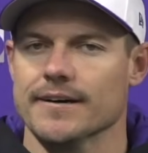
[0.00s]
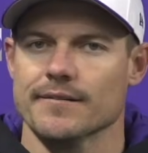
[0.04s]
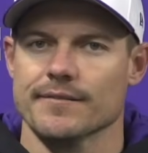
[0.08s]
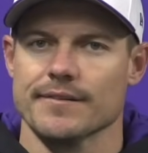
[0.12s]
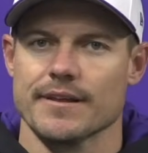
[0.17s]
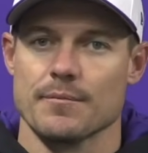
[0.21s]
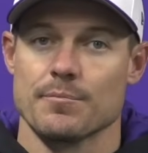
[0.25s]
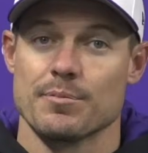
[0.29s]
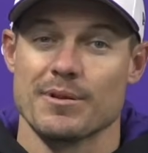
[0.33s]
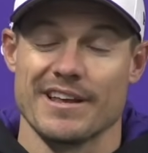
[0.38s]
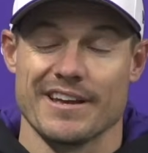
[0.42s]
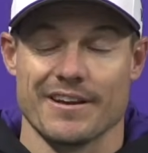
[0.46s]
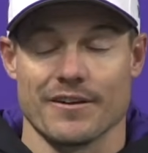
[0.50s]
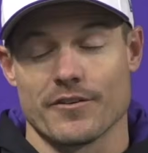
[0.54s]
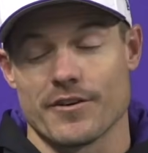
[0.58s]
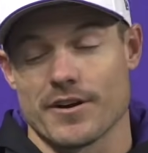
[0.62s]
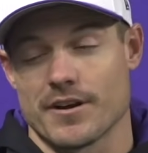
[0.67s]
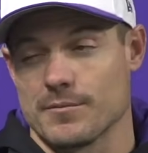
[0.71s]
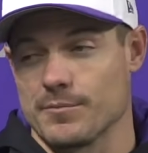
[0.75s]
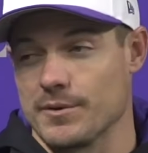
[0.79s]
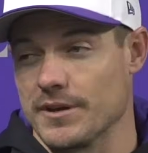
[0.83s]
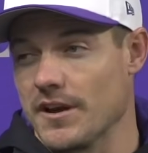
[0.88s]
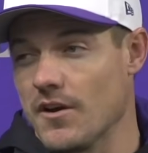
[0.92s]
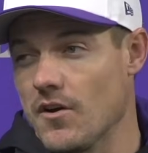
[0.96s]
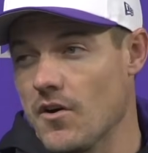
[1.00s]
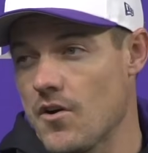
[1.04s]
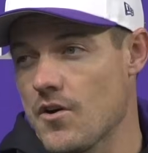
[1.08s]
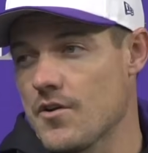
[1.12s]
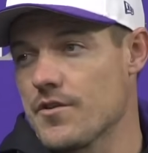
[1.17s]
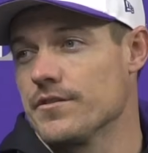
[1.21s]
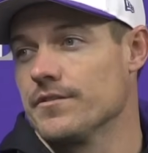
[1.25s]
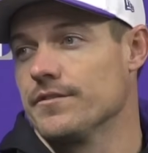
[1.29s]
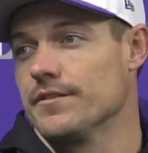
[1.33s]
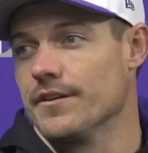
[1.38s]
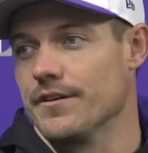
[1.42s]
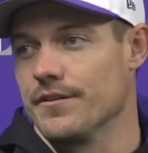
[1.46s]
They play incredibly
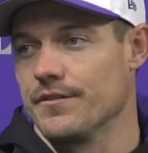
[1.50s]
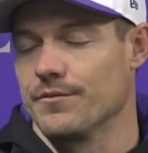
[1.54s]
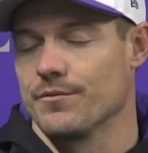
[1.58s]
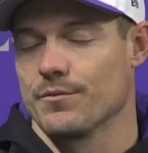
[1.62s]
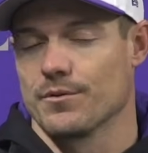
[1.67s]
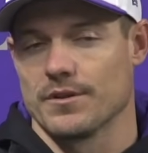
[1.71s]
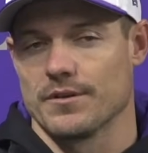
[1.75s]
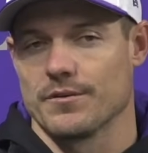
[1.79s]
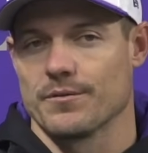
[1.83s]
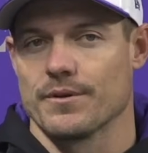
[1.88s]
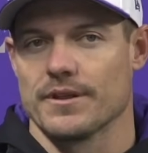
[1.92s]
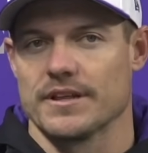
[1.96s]
hard. They're a really,